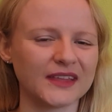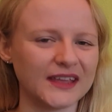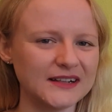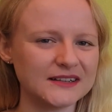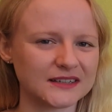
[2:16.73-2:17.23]

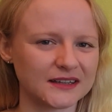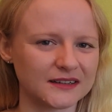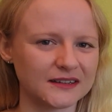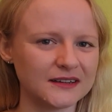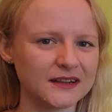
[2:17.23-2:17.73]

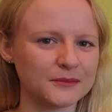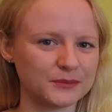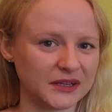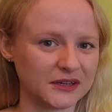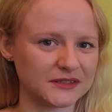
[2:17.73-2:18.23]
Eltern,
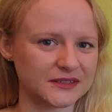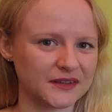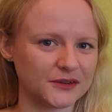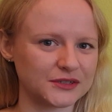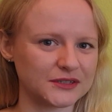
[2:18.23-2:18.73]
because
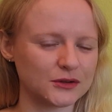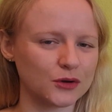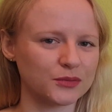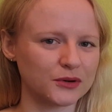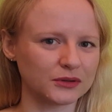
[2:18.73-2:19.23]
there is no
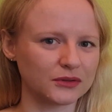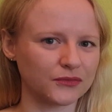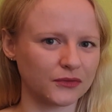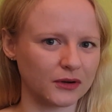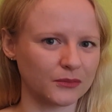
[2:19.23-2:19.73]
plural
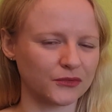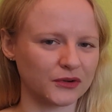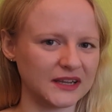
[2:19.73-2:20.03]
form for